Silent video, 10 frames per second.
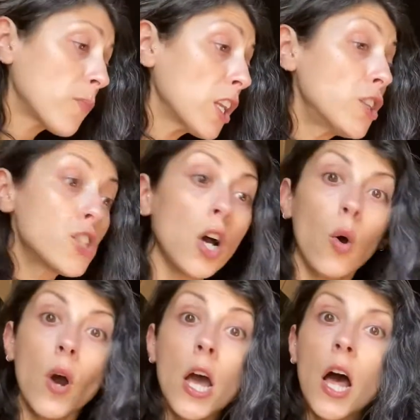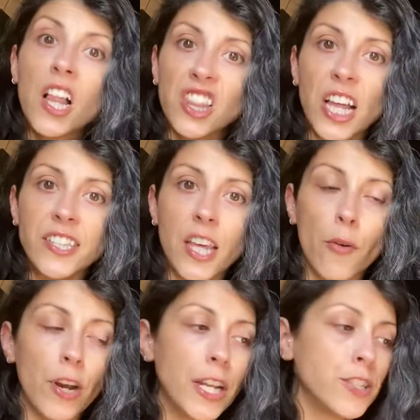So let's get
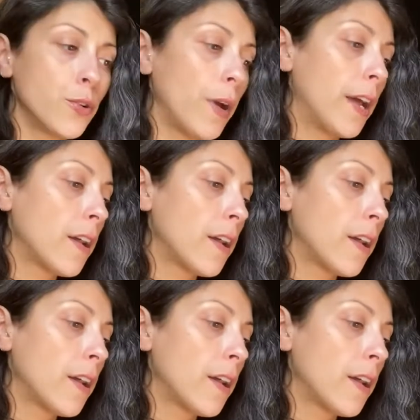right into it.